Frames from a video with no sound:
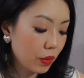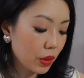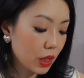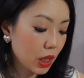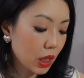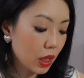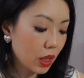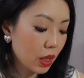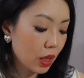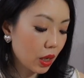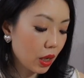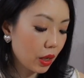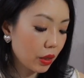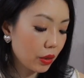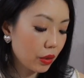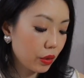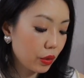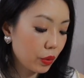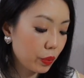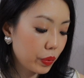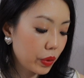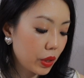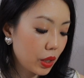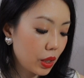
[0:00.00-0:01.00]
was
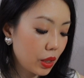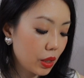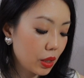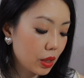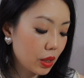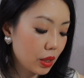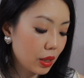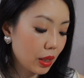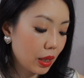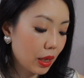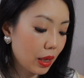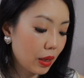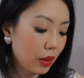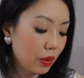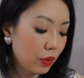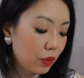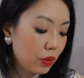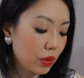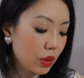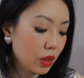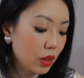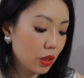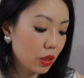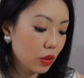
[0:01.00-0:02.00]
another piece that
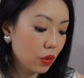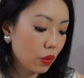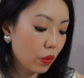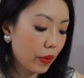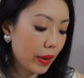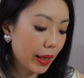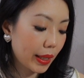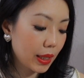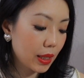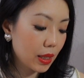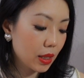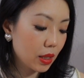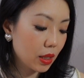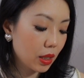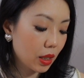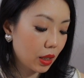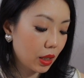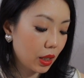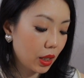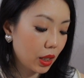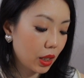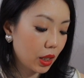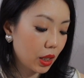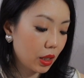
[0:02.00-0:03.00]
was quite
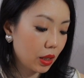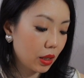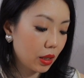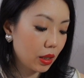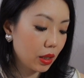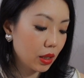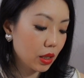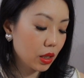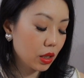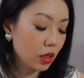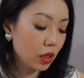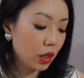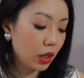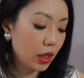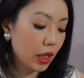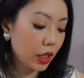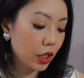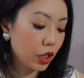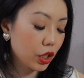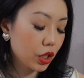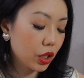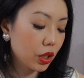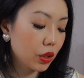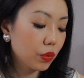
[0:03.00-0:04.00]
stunning in this
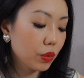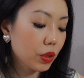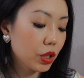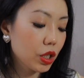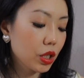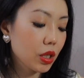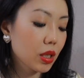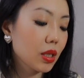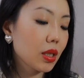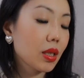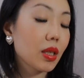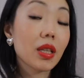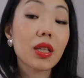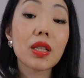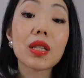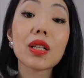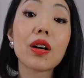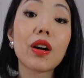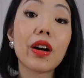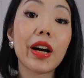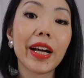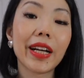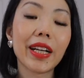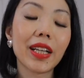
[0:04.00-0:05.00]
collection, which is this
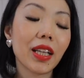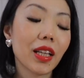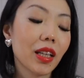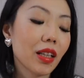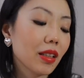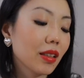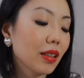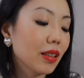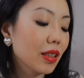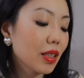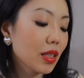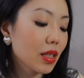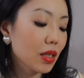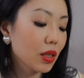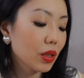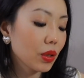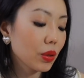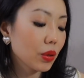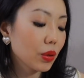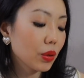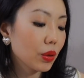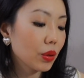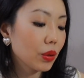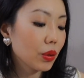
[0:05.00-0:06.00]
cardigan, this
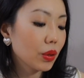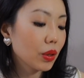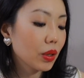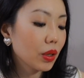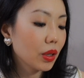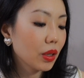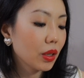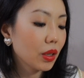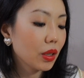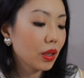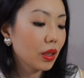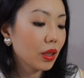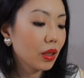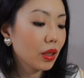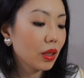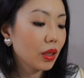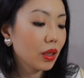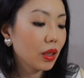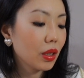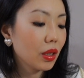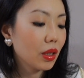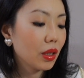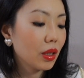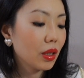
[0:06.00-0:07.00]
little
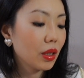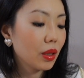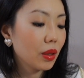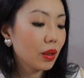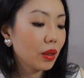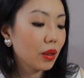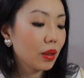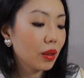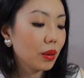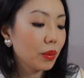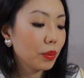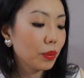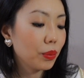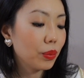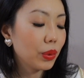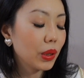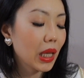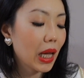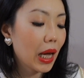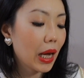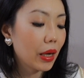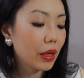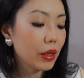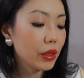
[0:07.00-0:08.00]

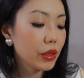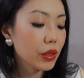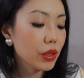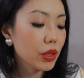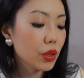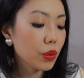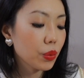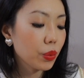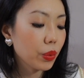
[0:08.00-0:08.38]
blouse